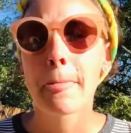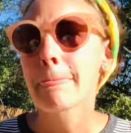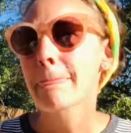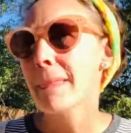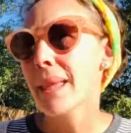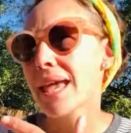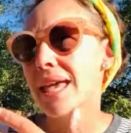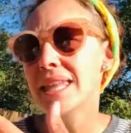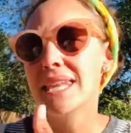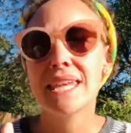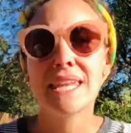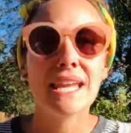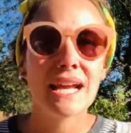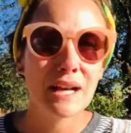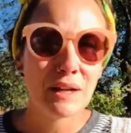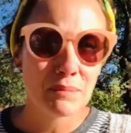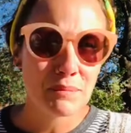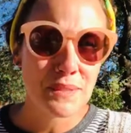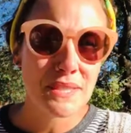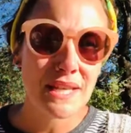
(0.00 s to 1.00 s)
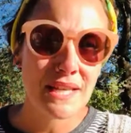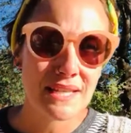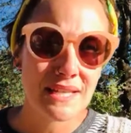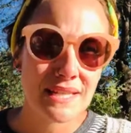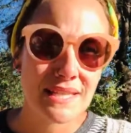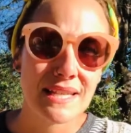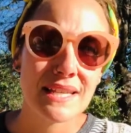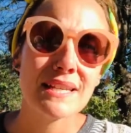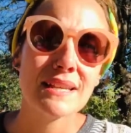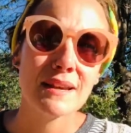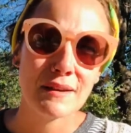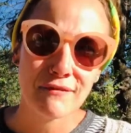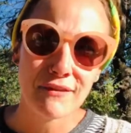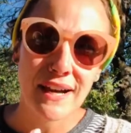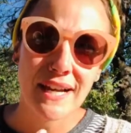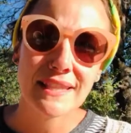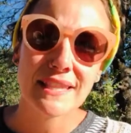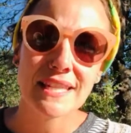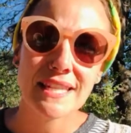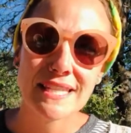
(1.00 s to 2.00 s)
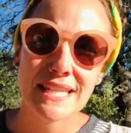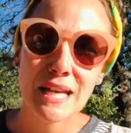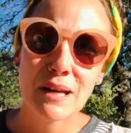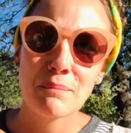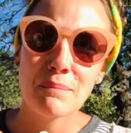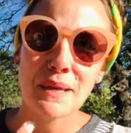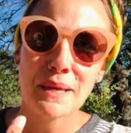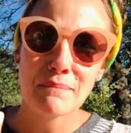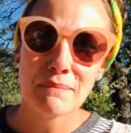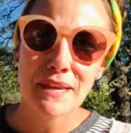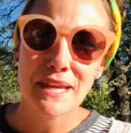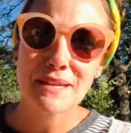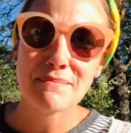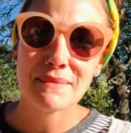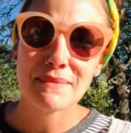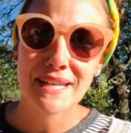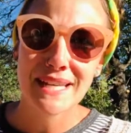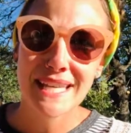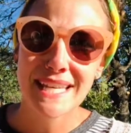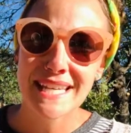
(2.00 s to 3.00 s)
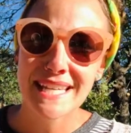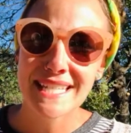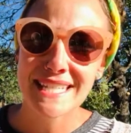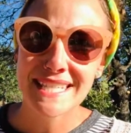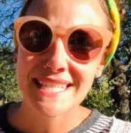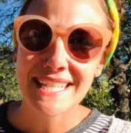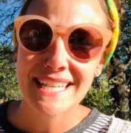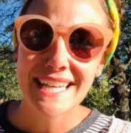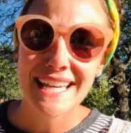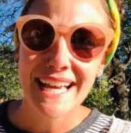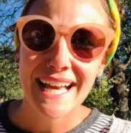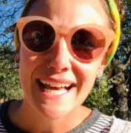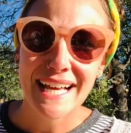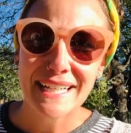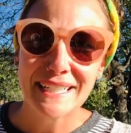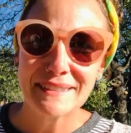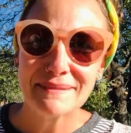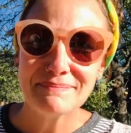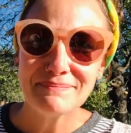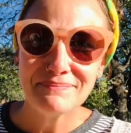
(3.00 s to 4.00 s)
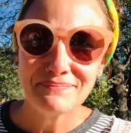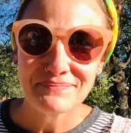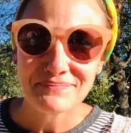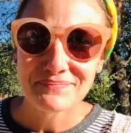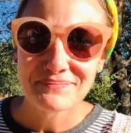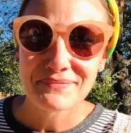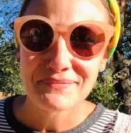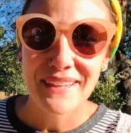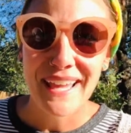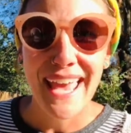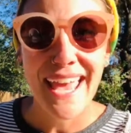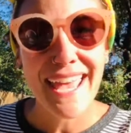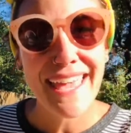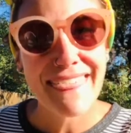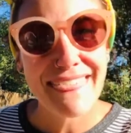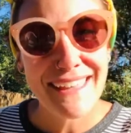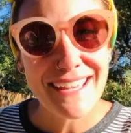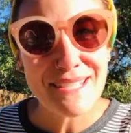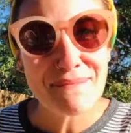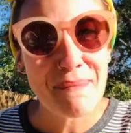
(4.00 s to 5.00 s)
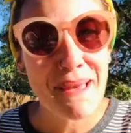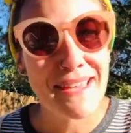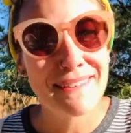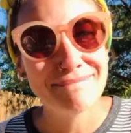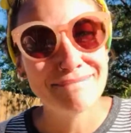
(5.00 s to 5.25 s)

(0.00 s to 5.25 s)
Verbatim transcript: And it helps us. And I find that it's helping me and my kids. Um, hey, thanks, Ben.